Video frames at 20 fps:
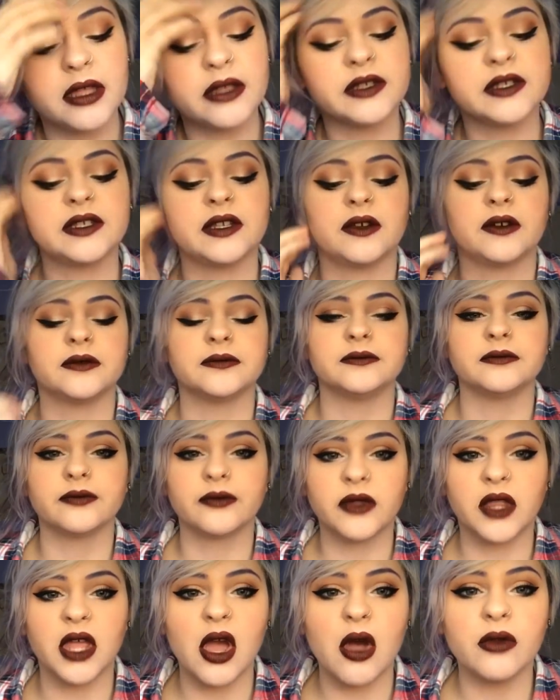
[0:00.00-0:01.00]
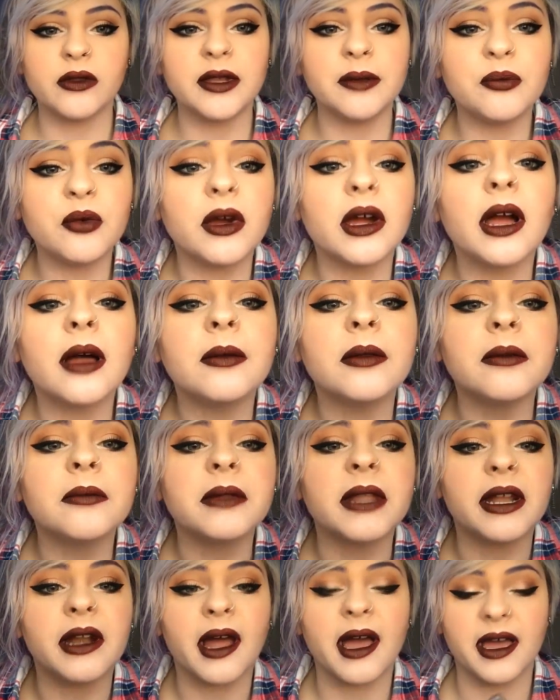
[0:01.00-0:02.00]
So the only problem
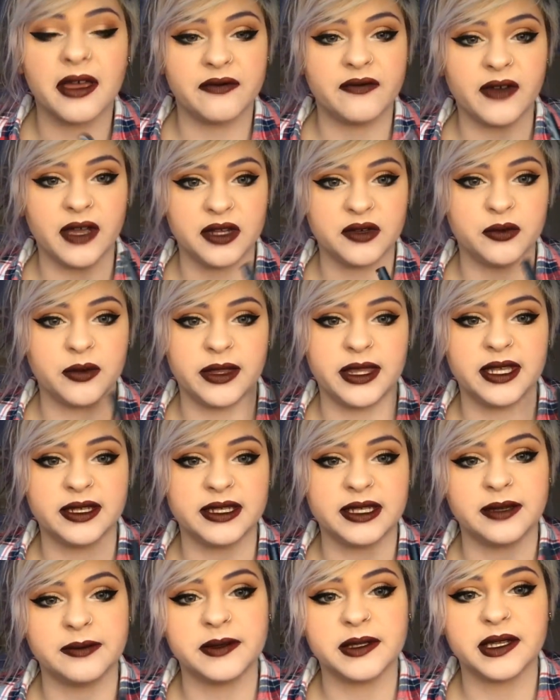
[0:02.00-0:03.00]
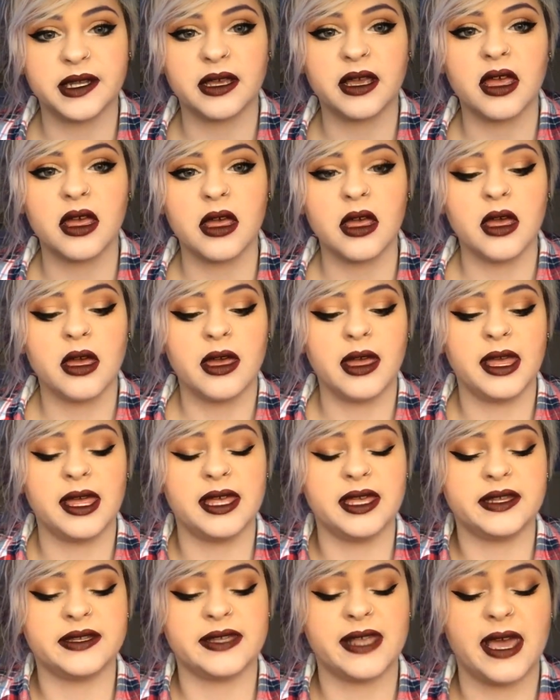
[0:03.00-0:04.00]
that I find with this lipstick
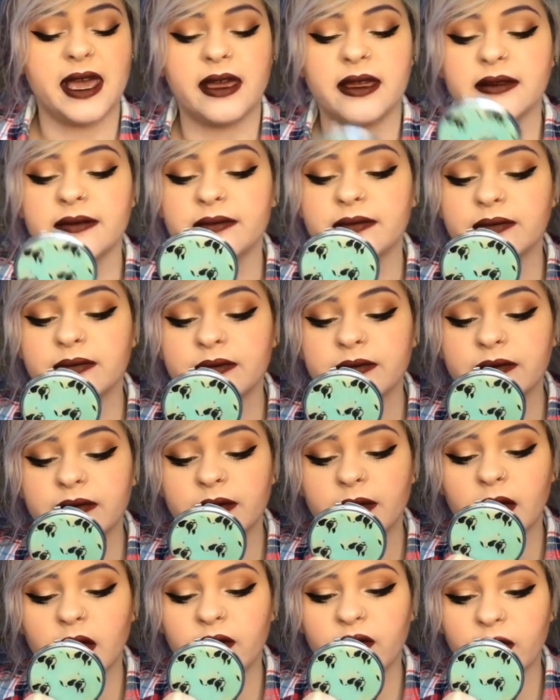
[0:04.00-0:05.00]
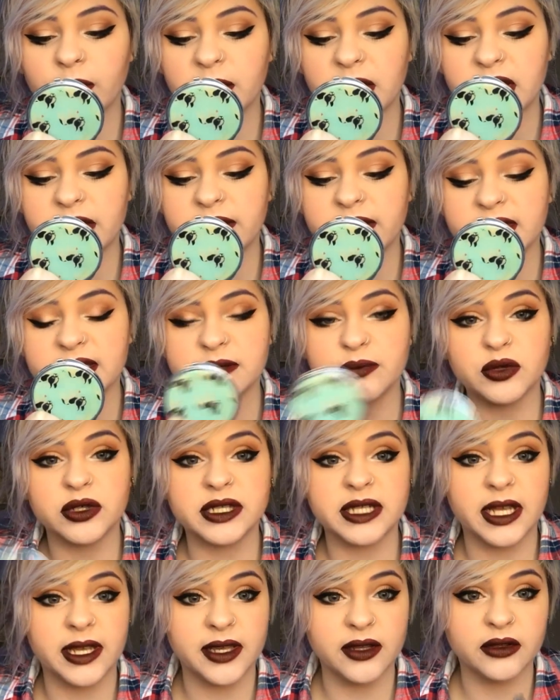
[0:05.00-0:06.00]
is that for me, this
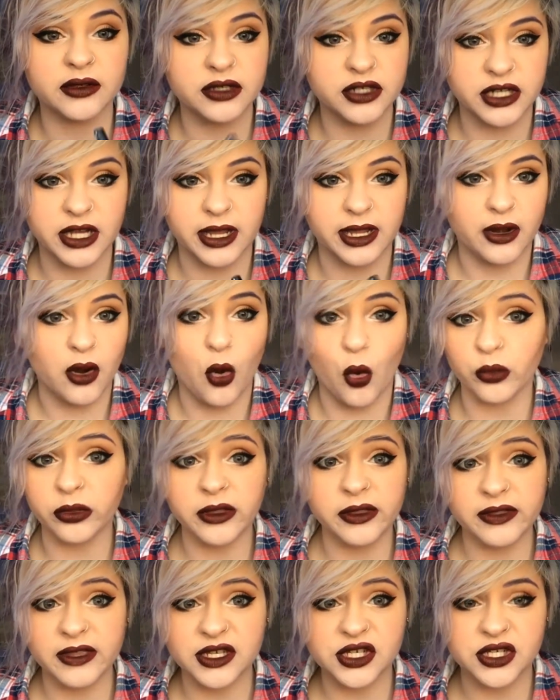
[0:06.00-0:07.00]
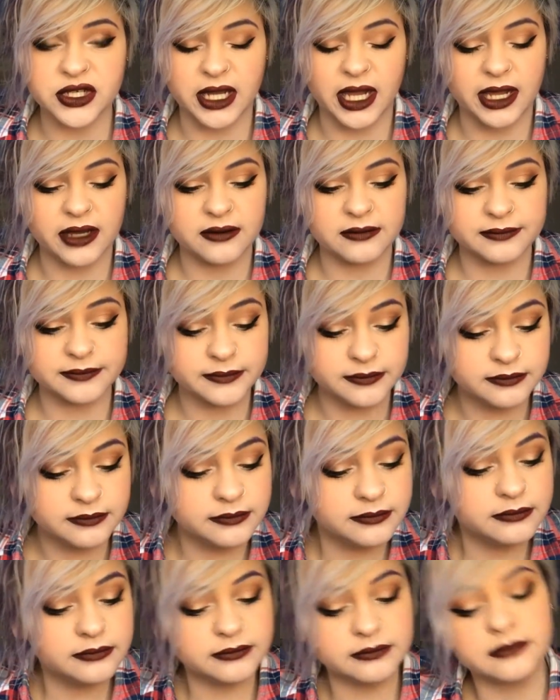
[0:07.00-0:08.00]
particular shade, only this shade,
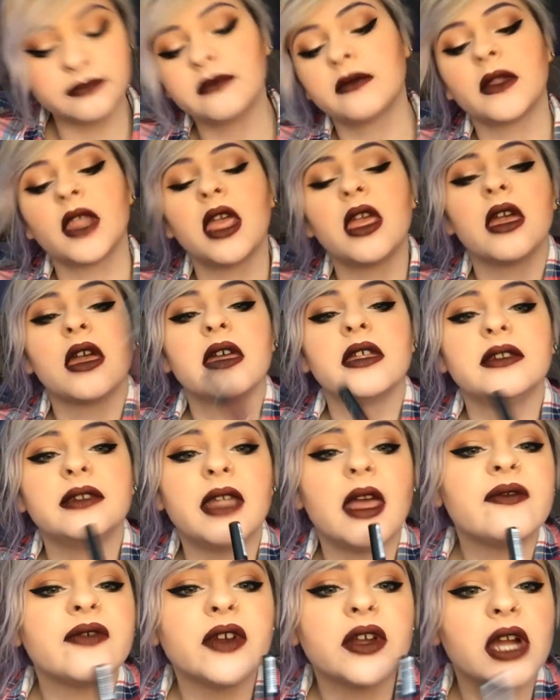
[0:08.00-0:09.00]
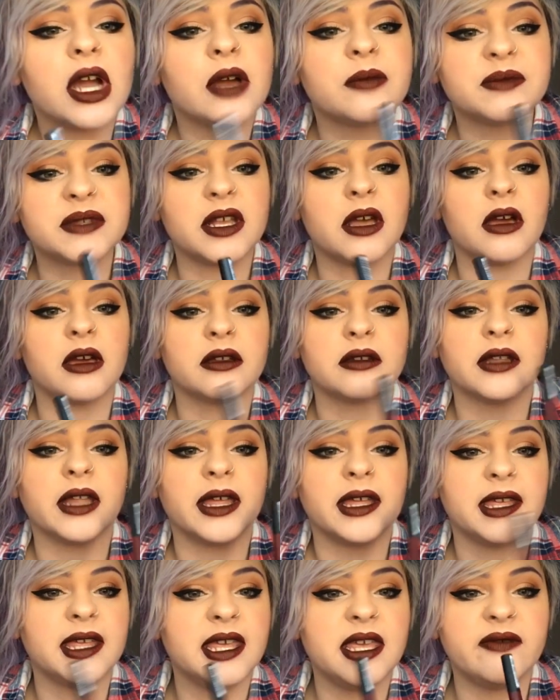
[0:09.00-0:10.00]
never comes on
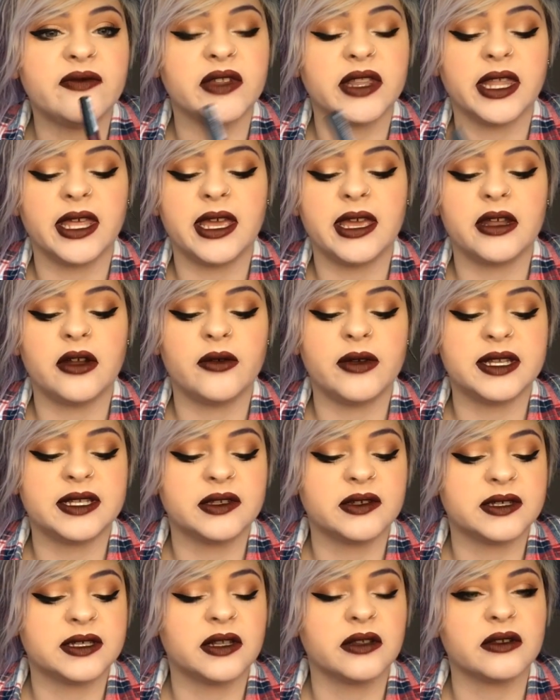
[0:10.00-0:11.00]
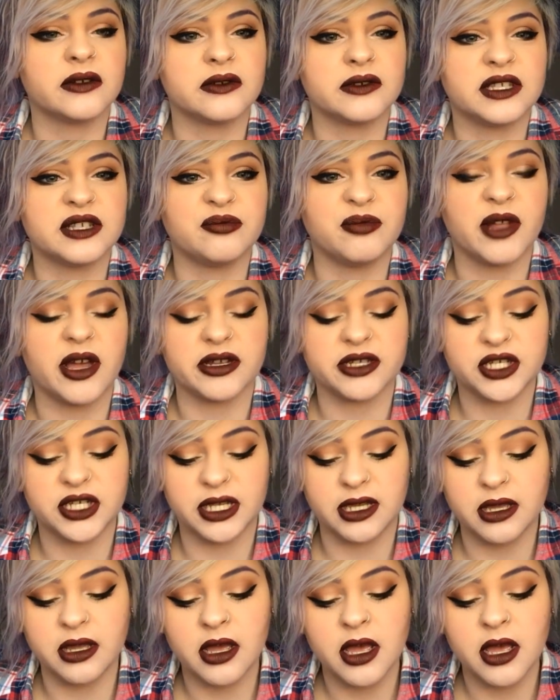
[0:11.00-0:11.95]
like evenly. It always looks a little splotchy.